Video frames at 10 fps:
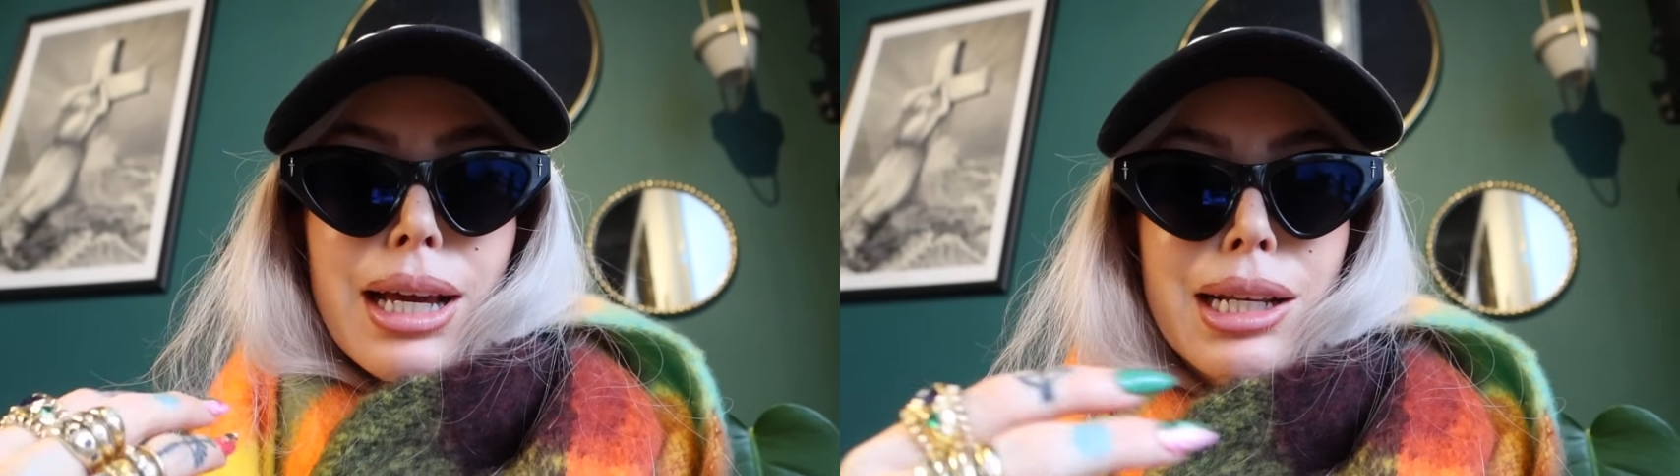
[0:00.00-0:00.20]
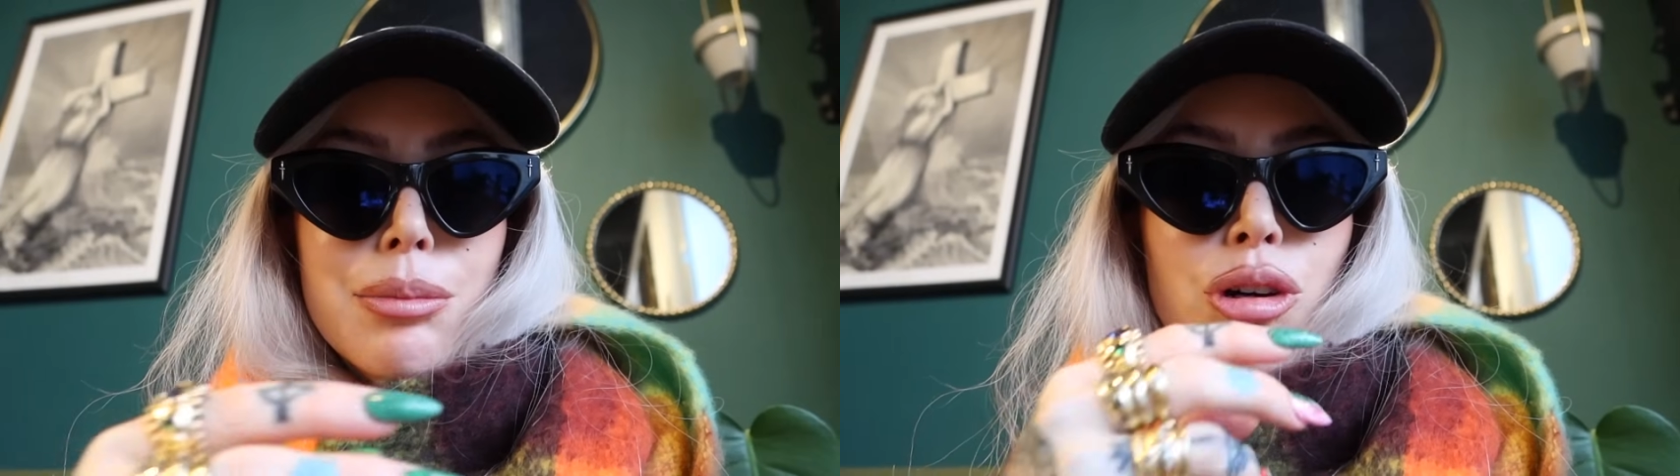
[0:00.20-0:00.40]

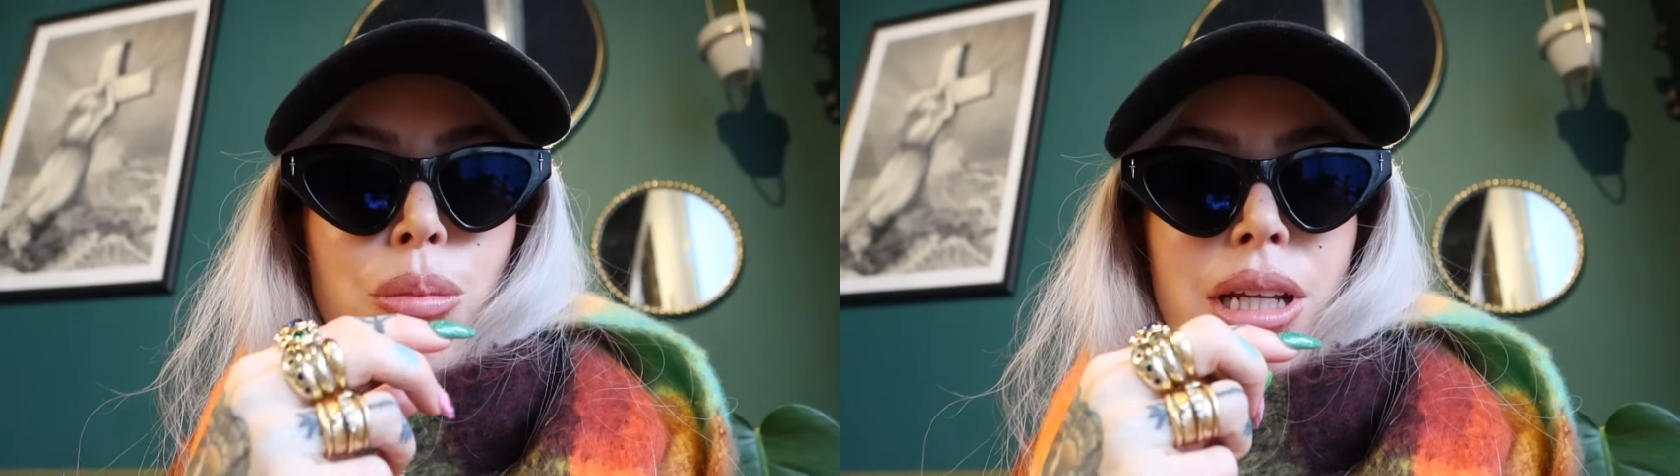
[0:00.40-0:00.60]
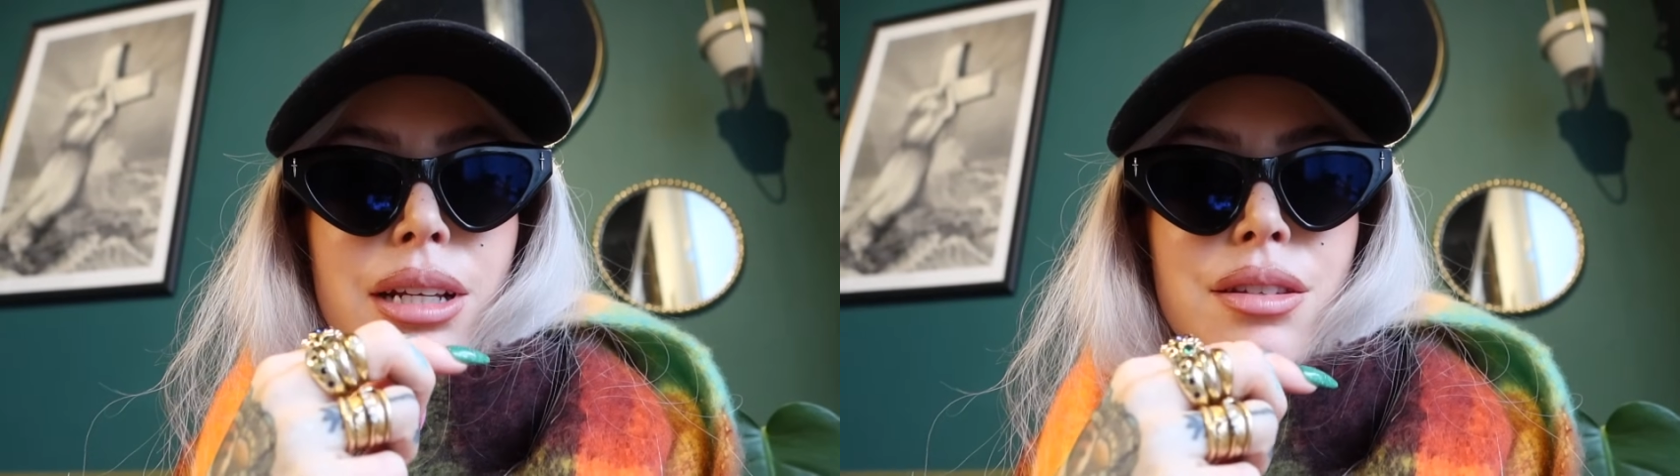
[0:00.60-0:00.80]
and it
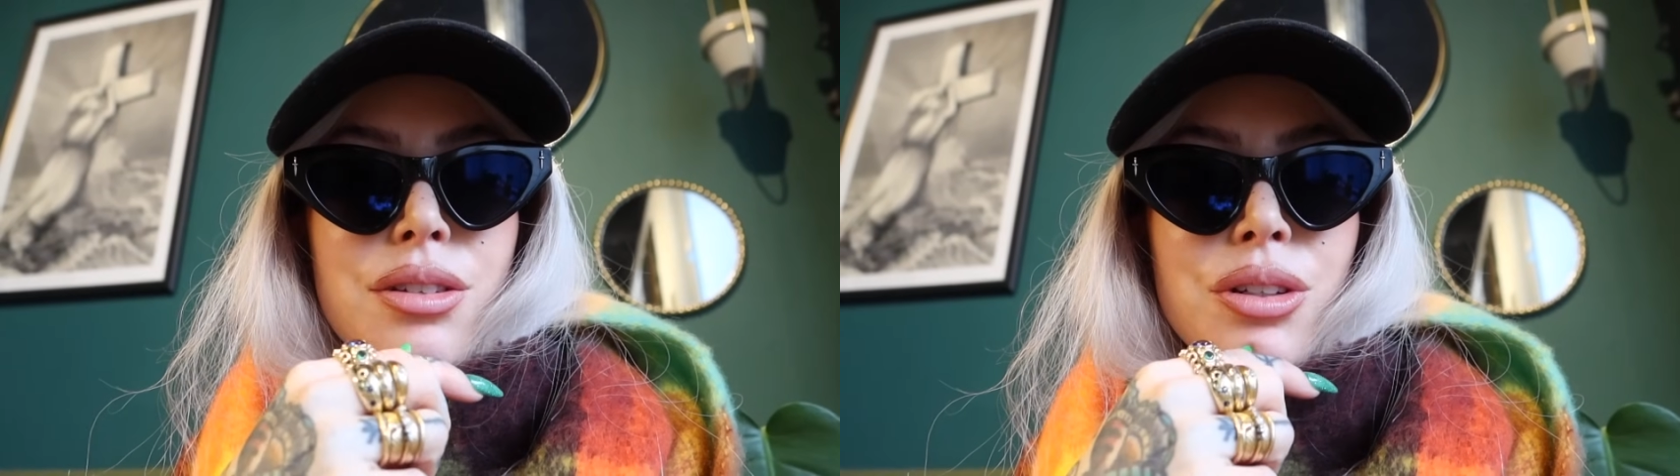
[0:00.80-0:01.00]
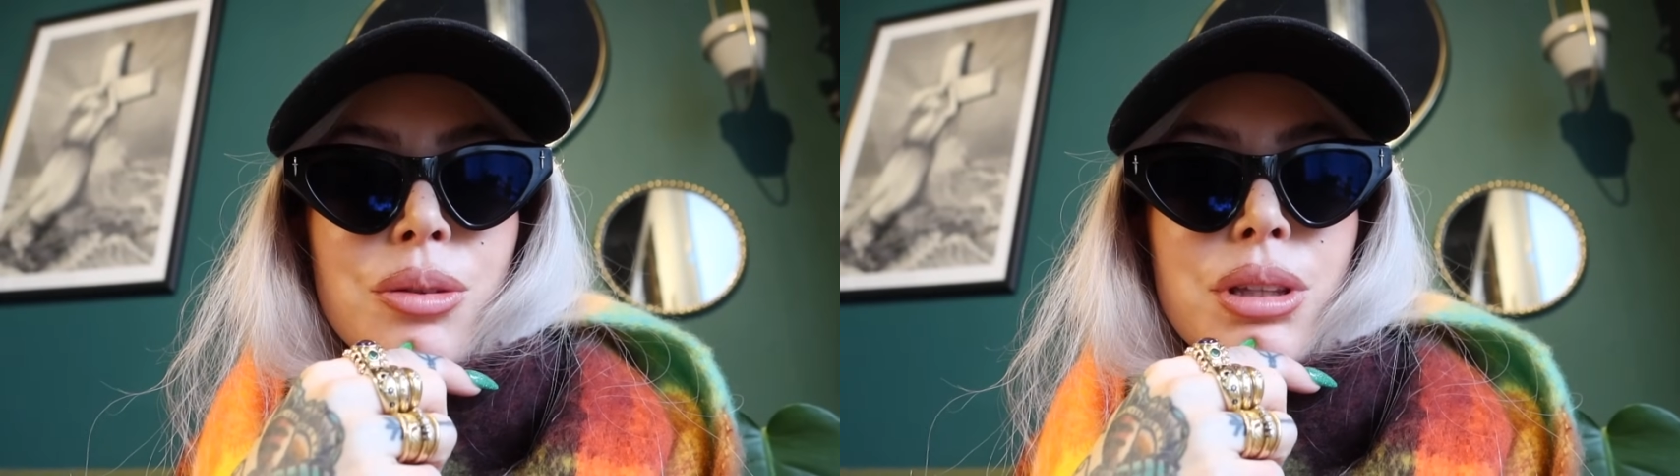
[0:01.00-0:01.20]
probably is to
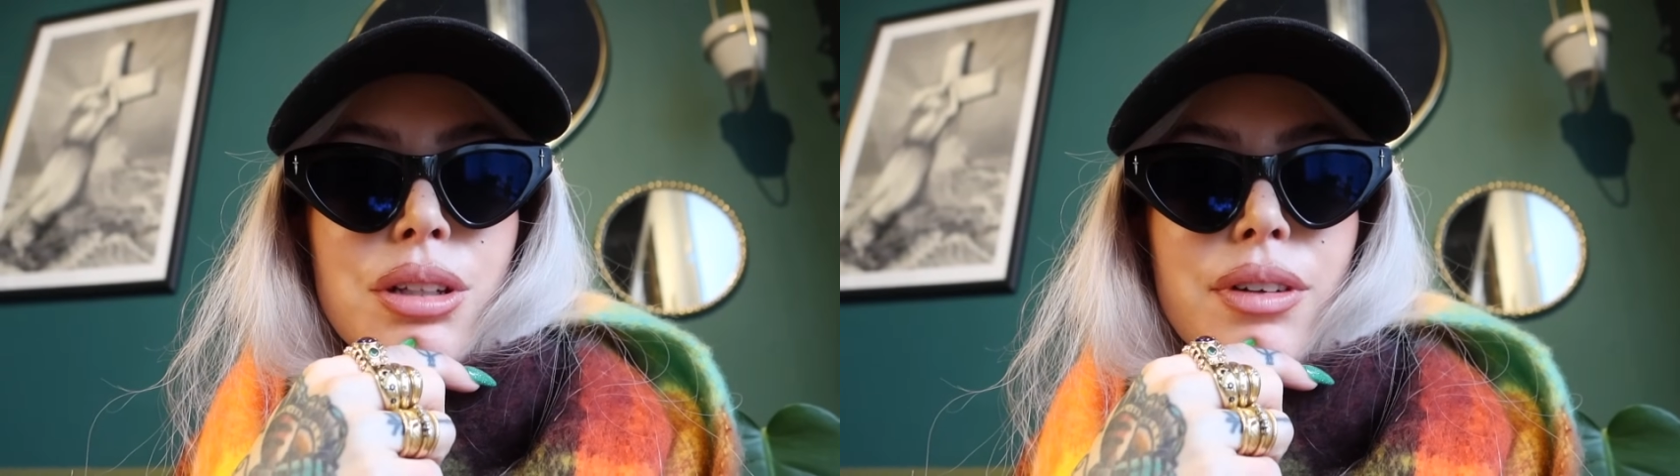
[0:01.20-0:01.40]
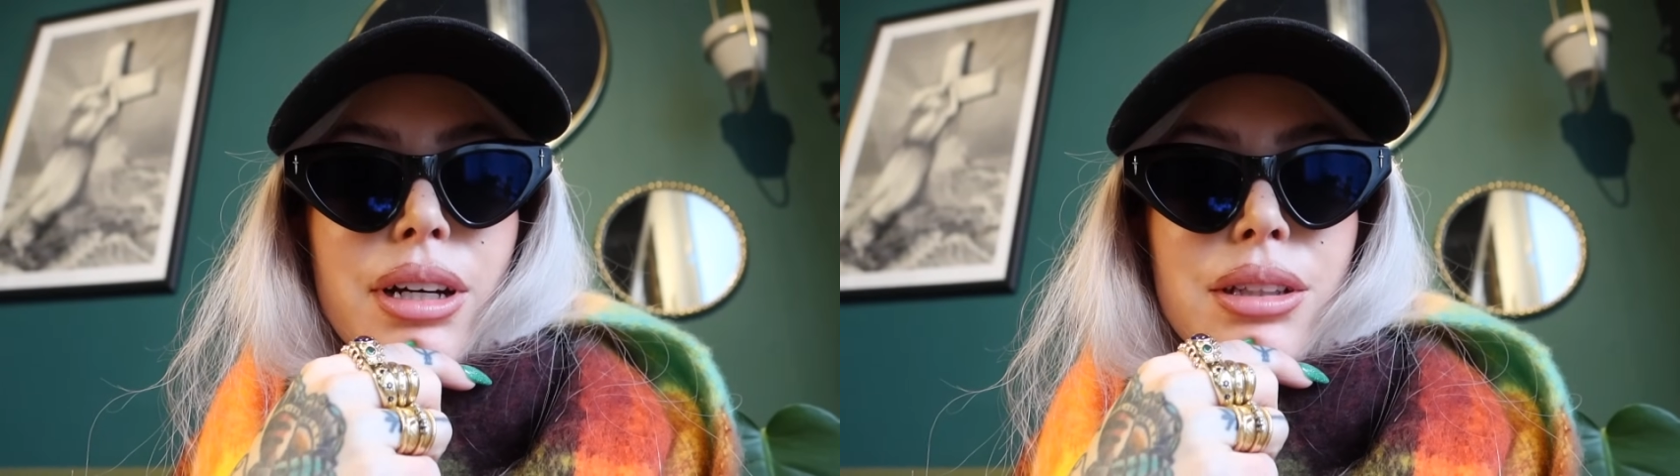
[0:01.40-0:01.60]
do with the
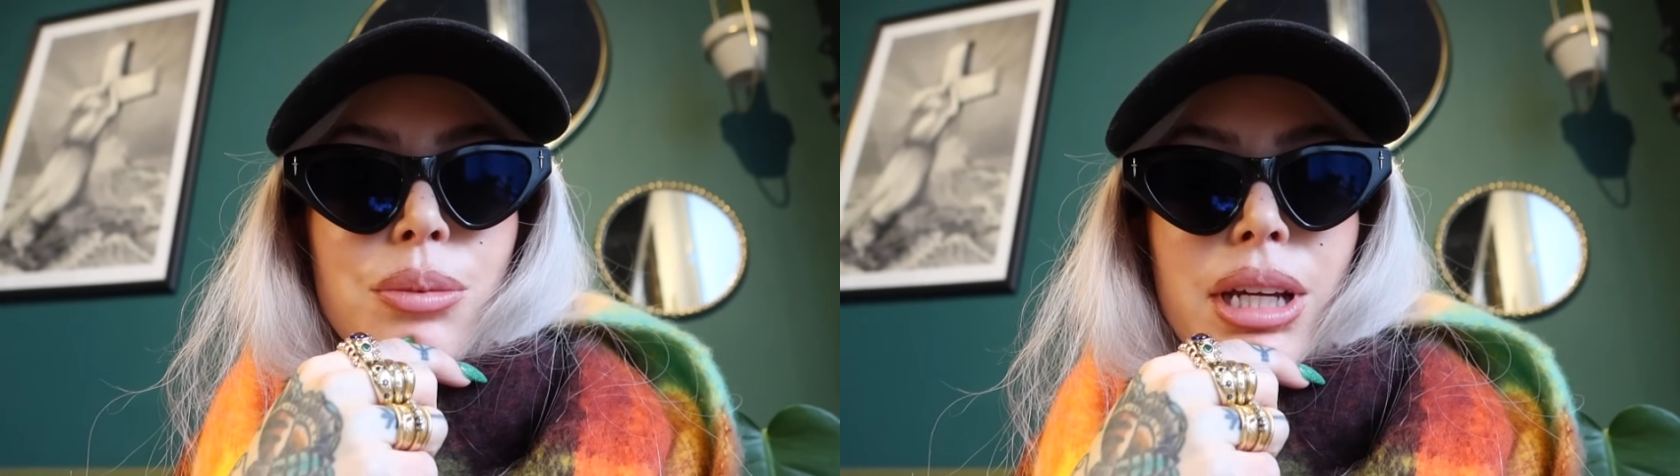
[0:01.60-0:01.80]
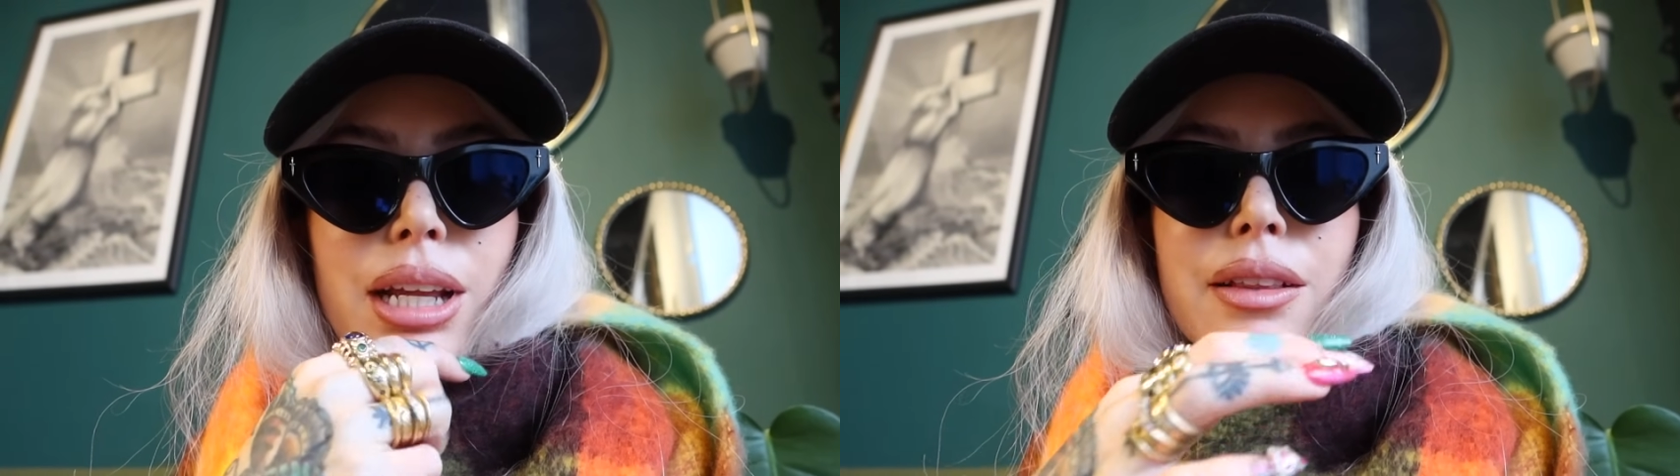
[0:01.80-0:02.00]
fact that
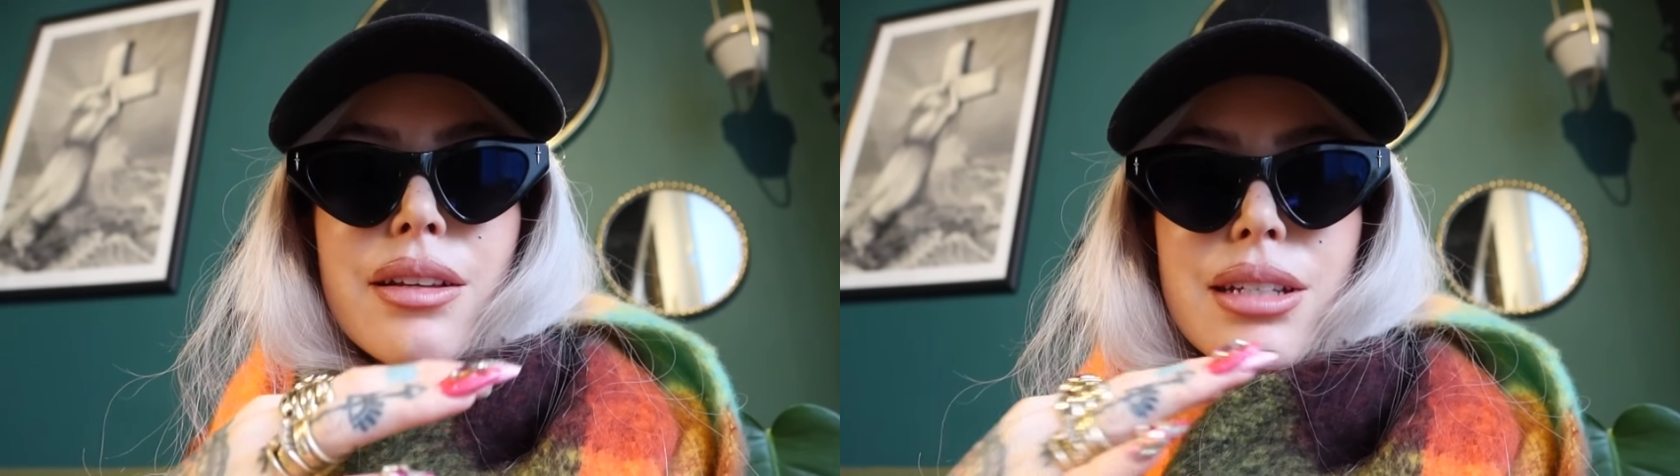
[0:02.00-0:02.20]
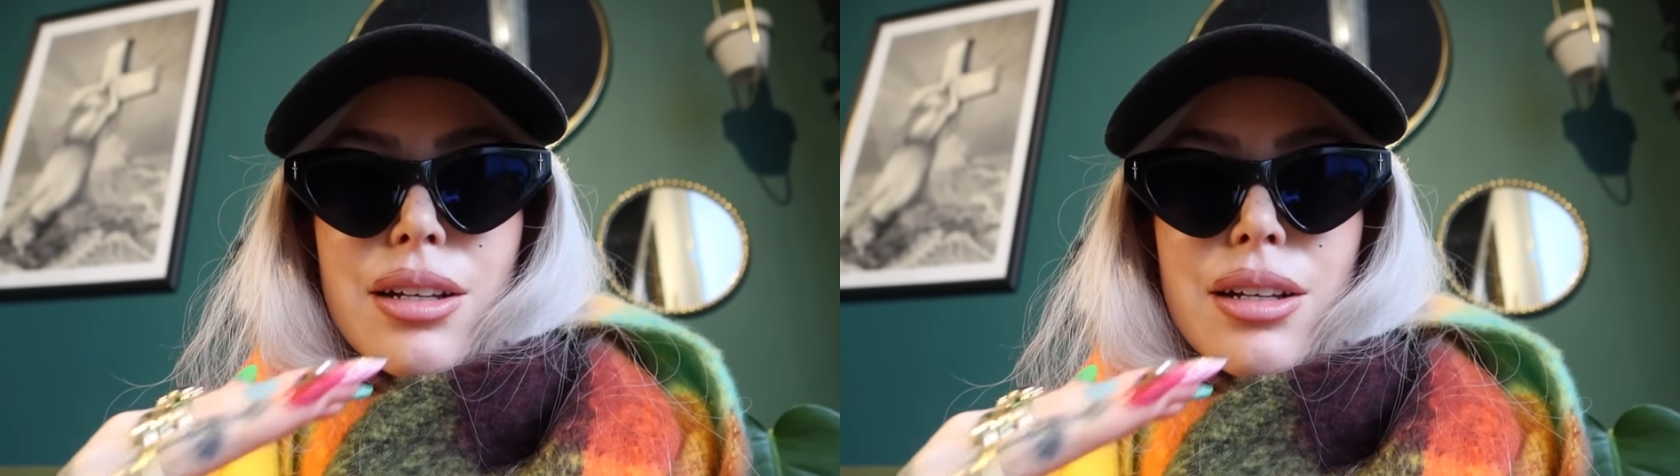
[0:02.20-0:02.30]
we're getting this